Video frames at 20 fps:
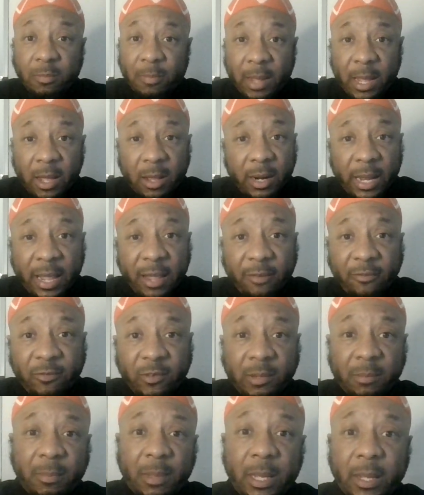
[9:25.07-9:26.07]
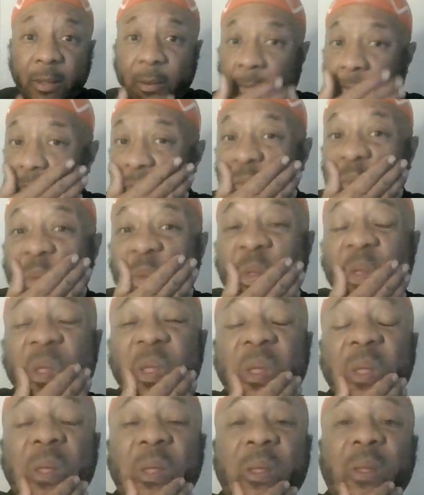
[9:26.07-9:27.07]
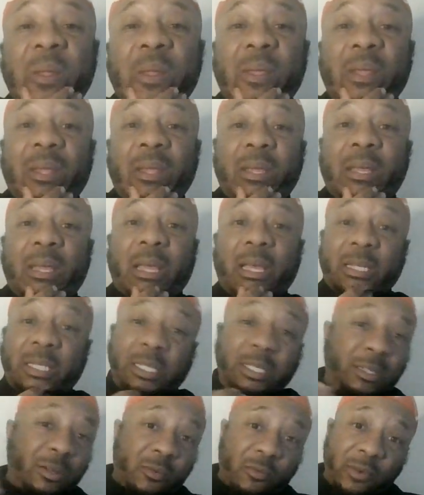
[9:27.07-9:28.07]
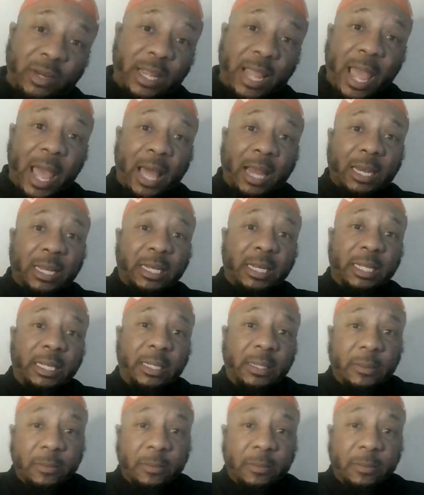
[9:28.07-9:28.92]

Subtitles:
male and female. It's just a reality.